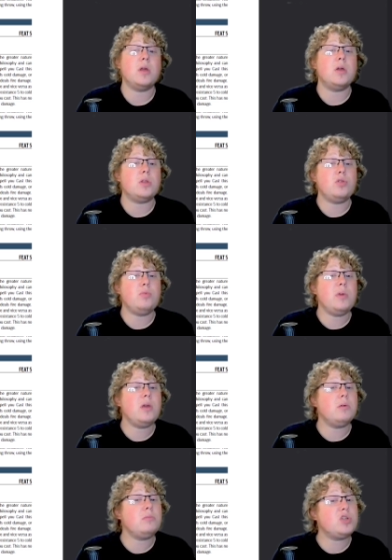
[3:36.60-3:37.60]
you
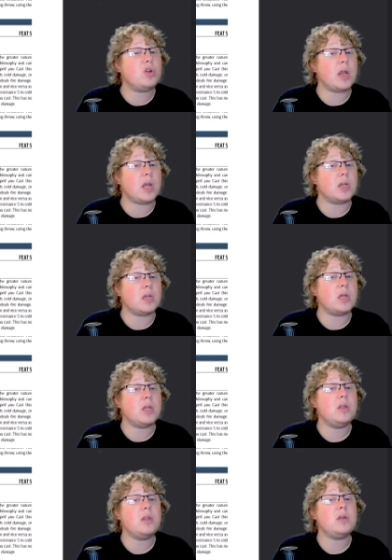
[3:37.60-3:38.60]
become trained
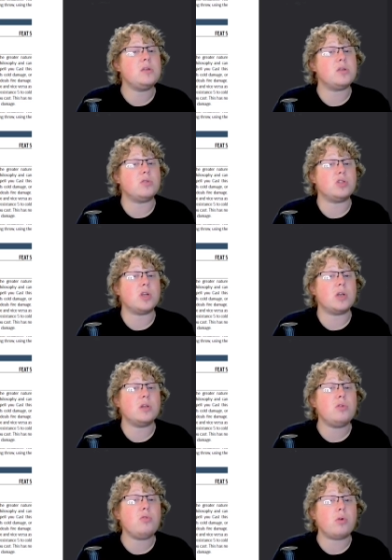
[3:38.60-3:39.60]
in the
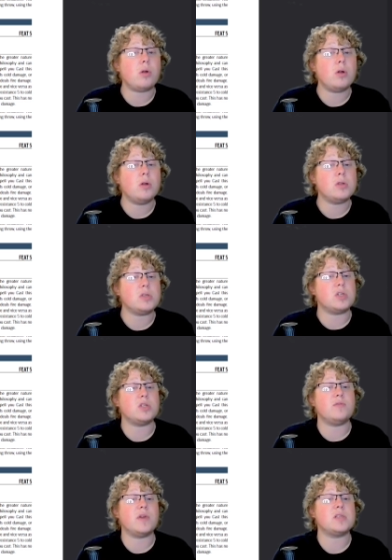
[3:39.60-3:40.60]
associated lore, such
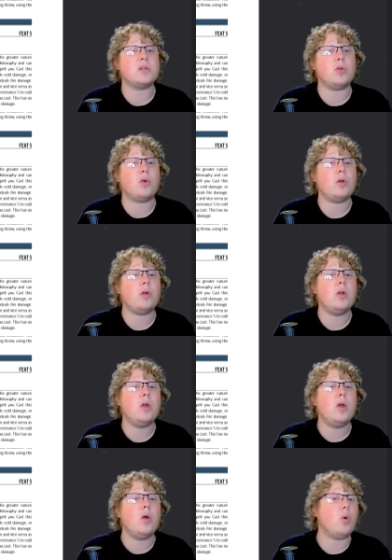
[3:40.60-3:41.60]
as Vesk lore
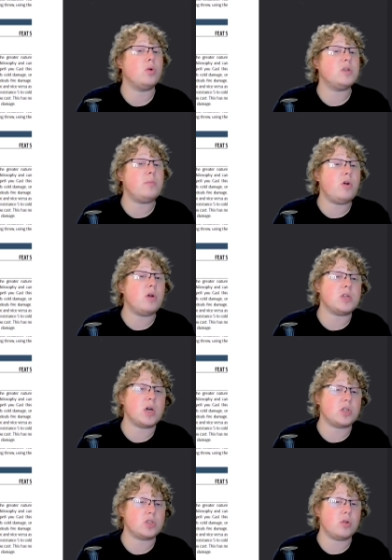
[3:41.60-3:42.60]
or
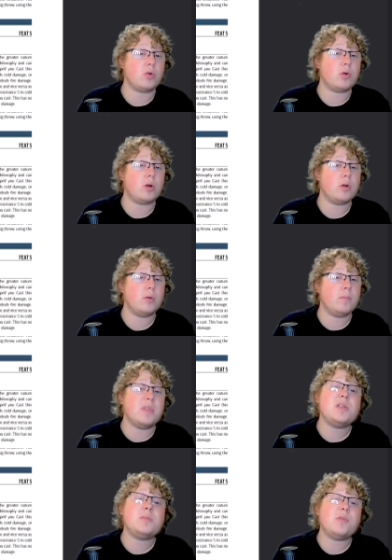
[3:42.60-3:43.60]
Damaratosh lore.
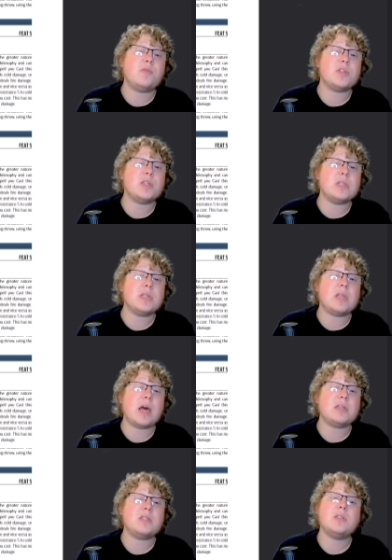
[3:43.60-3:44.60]
This proficiency
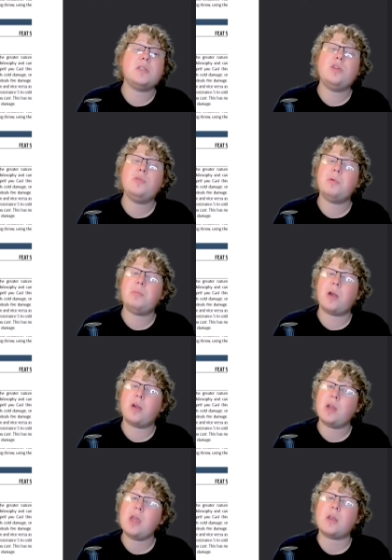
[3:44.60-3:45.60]
lasts until you prepare
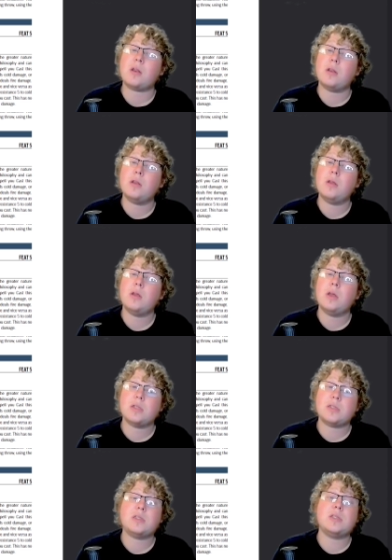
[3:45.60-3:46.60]
again.
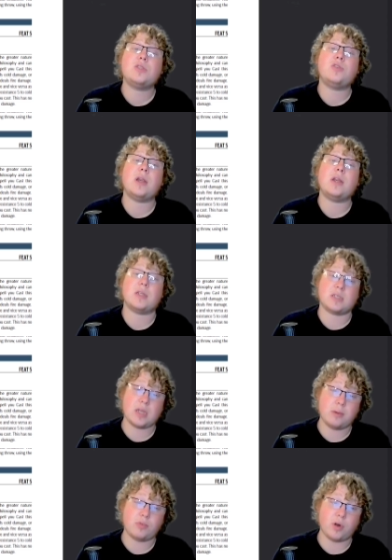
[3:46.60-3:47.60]
Since this training is
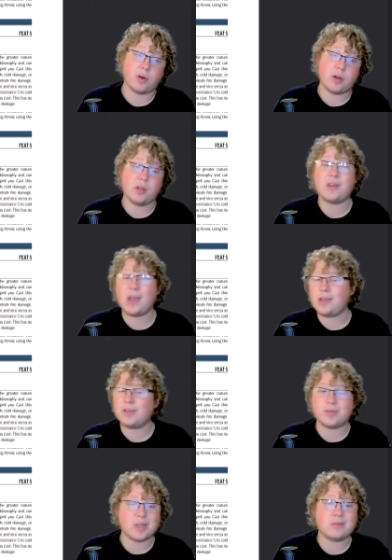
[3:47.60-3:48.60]
temporary, you can't
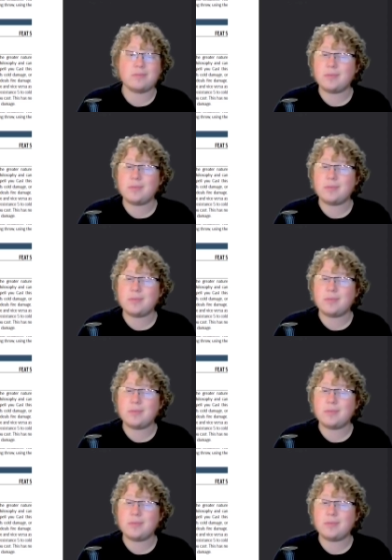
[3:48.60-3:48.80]
use it